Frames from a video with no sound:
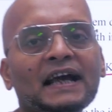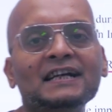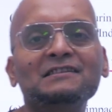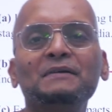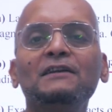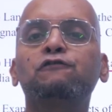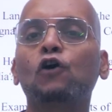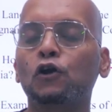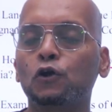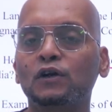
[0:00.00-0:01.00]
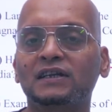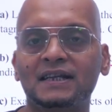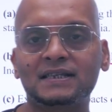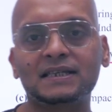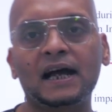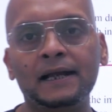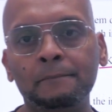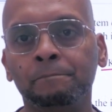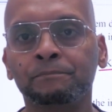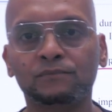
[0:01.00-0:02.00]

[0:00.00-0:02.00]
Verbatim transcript: has been followed this time.